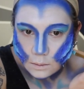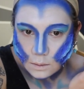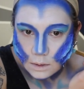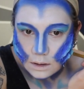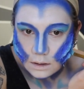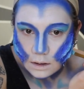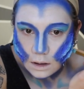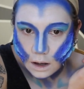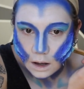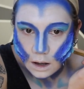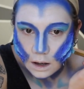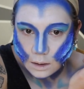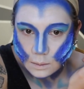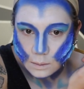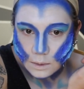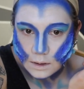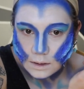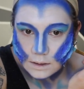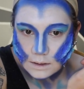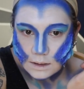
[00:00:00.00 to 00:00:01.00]
with
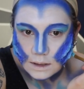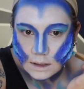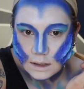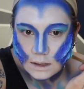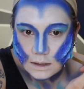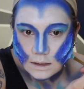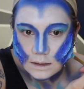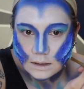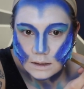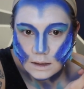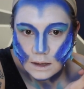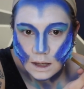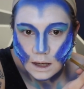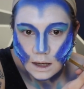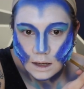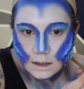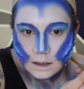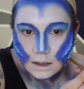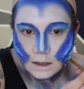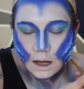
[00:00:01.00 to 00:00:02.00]
hobbies is
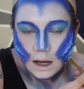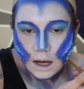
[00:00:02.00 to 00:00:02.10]
that